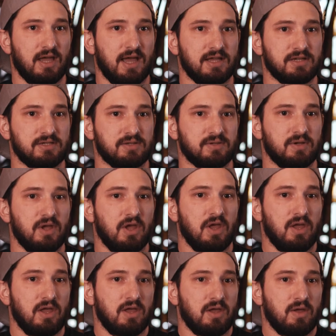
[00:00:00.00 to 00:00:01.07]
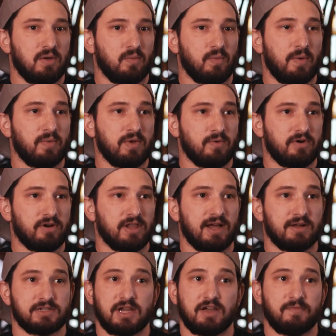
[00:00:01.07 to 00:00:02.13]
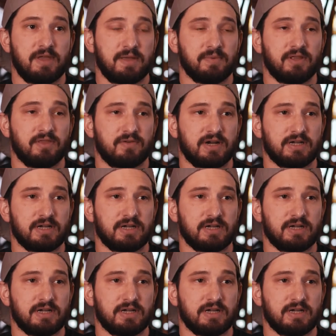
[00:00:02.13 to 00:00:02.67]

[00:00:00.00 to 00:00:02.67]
as when we were allowed to have people in the